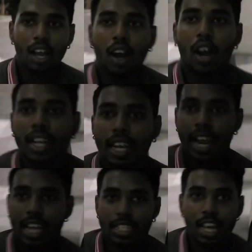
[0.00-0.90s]
Okay
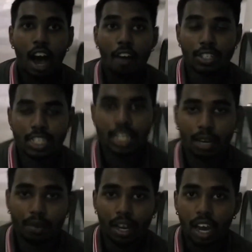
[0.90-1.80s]
guys, after
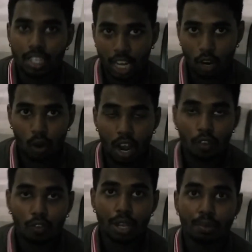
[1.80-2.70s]
Sarawak,
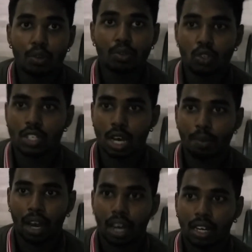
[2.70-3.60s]
we move to
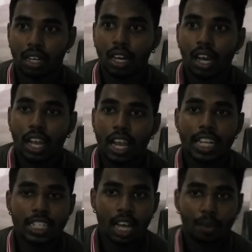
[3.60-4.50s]
Sabah.
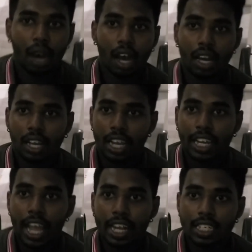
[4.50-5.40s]
In Sabah,
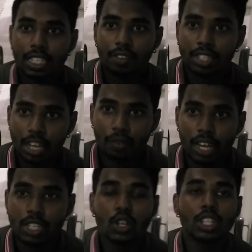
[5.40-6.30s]
in
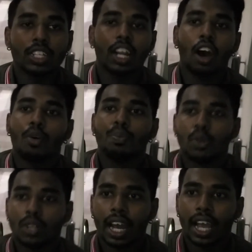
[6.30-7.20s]
1877, Sultan of
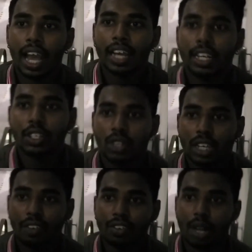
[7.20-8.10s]
Brunei agreed to
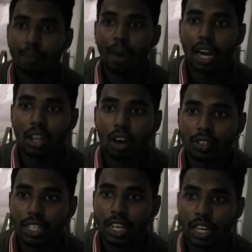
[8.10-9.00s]
give a part of
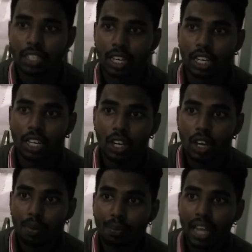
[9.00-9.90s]
the territory
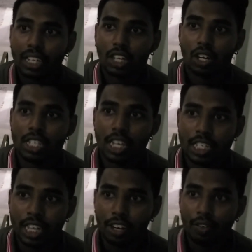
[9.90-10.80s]
by the
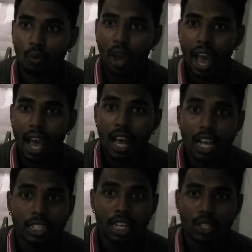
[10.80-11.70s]
concession where
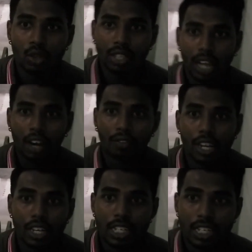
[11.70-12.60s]
the Sultan
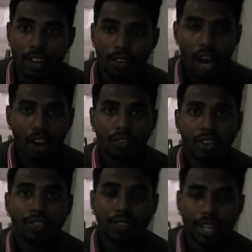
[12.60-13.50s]
will receive
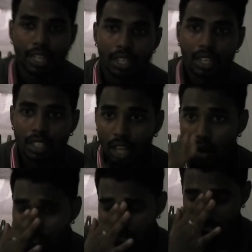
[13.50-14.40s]
15,000